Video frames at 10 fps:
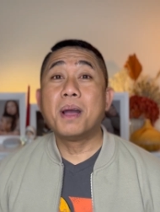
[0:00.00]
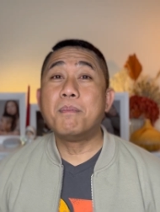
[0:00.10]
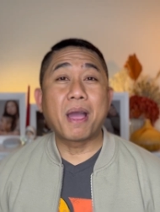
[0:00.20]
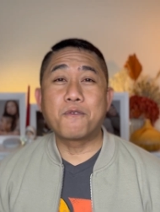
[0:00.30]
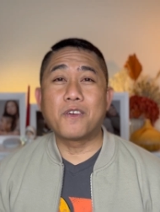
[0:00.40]

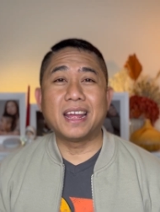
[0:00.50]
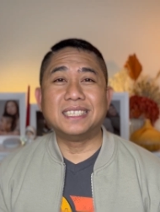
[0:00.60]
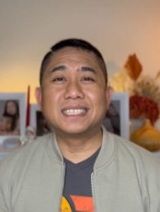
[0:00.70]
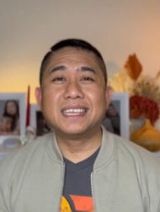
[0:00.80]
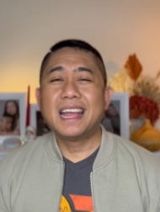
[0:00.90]
My
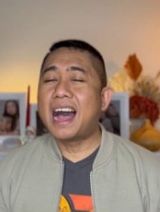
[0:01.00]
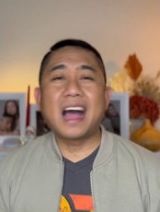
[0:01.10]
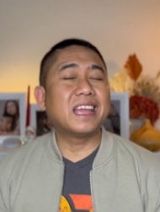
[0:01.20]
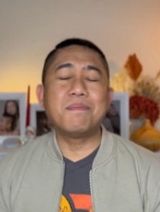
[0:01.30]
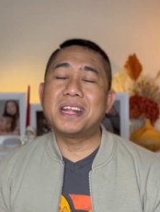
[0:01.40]
friends,
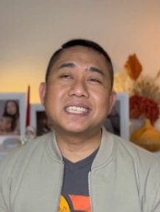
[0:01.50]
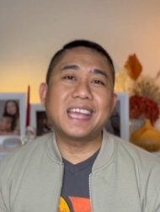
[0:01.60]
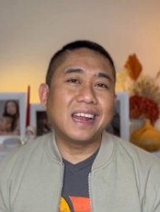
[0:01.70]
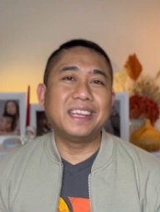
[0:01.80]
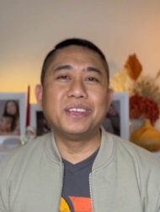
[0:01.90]
I am not
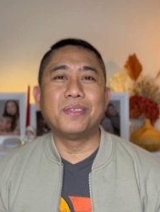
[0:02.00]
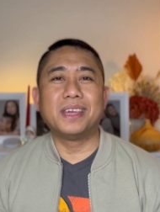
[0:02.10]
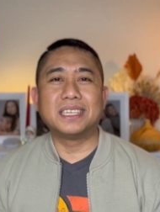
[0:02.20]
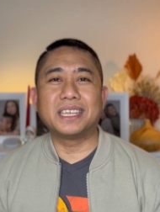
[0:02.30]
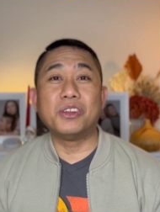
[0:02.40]
telling you
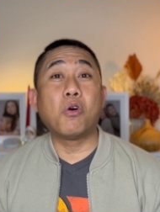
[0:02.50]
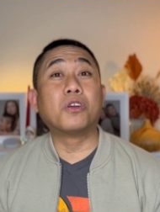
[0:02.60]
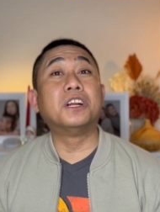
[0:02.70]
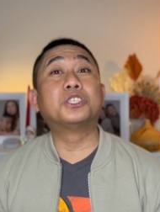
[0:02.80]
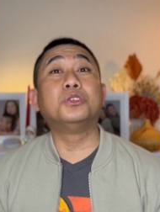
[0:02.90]
this in
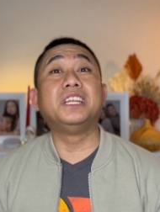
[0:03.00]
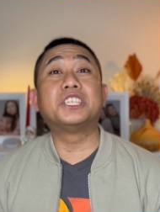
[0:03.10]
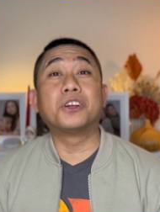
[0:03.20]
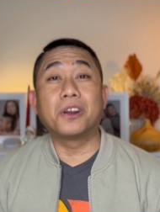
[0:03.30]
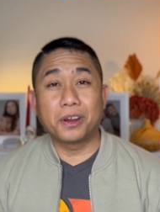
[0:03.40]
order to
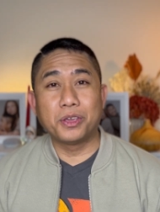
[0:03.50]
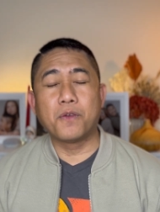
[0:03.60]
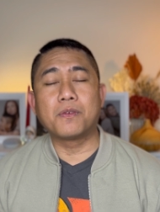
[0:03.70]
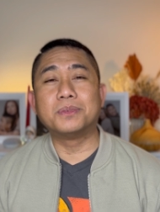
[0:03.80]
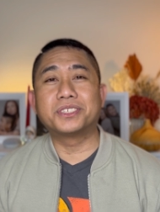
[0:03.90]
deter you
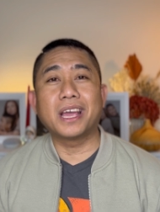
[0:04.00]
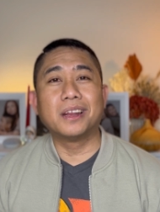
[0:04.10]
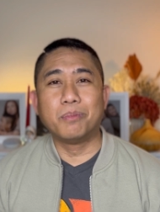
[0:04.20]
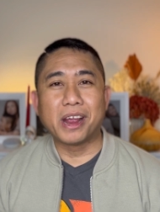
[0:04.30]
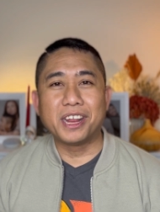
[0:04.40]
from
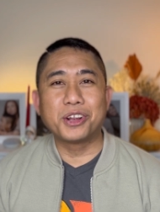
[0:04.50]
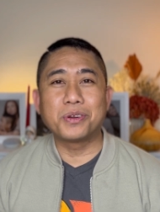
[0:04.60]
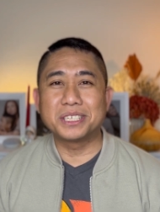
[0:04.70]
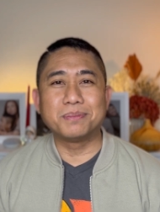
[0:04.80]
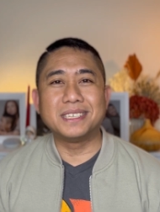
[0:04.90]
celebrating
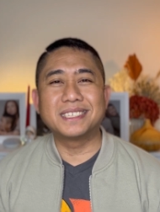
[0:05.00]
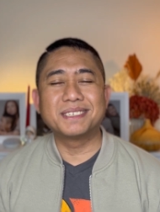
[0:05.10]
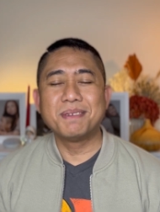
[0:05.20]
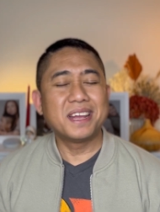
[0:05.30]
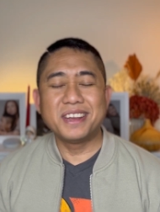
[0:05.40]
Christmas.
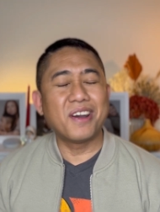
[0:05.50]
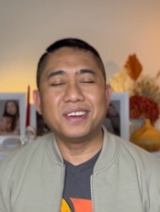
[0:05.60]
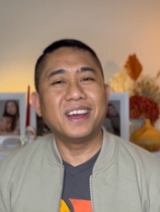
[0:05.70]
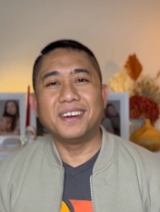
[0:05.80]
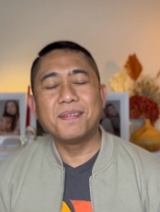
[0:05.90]
No,
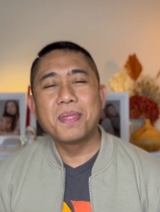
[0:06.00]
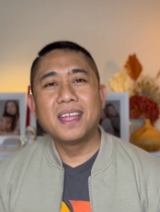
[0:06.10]
no.